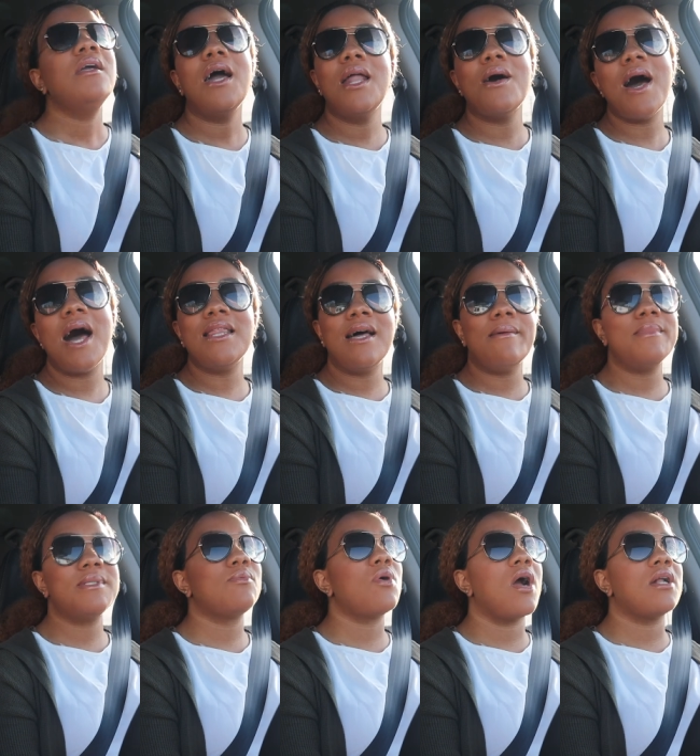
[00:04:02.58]
No, no, I love me
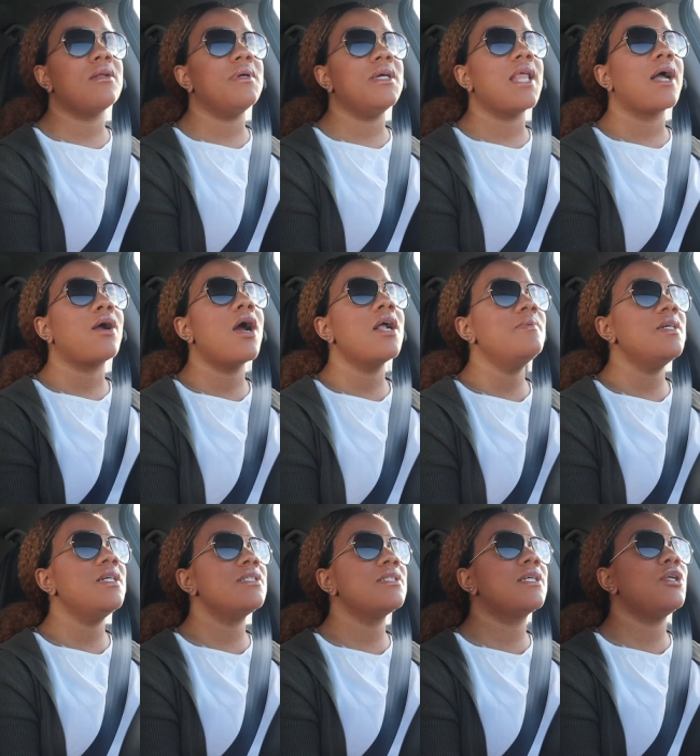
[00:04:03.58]
some Cardi B. Like, Cardi
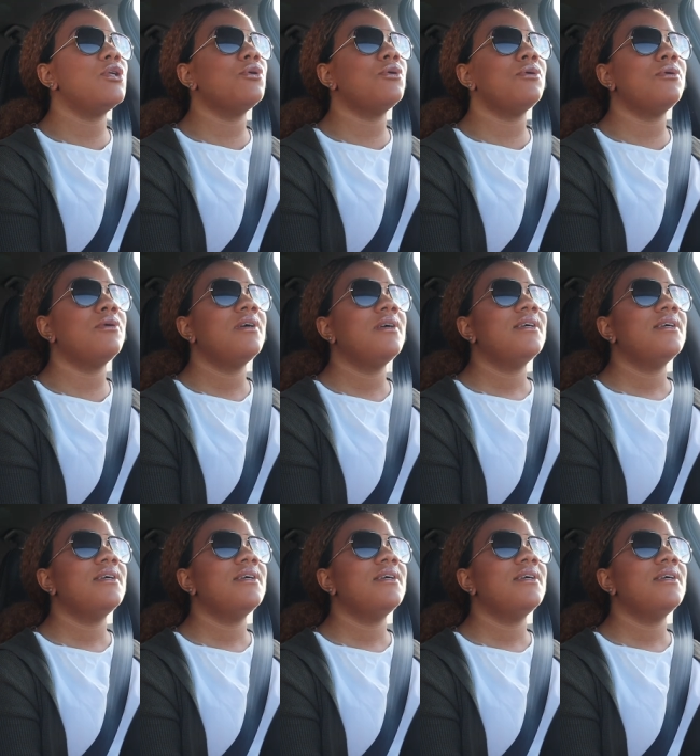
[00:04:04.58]
B just can do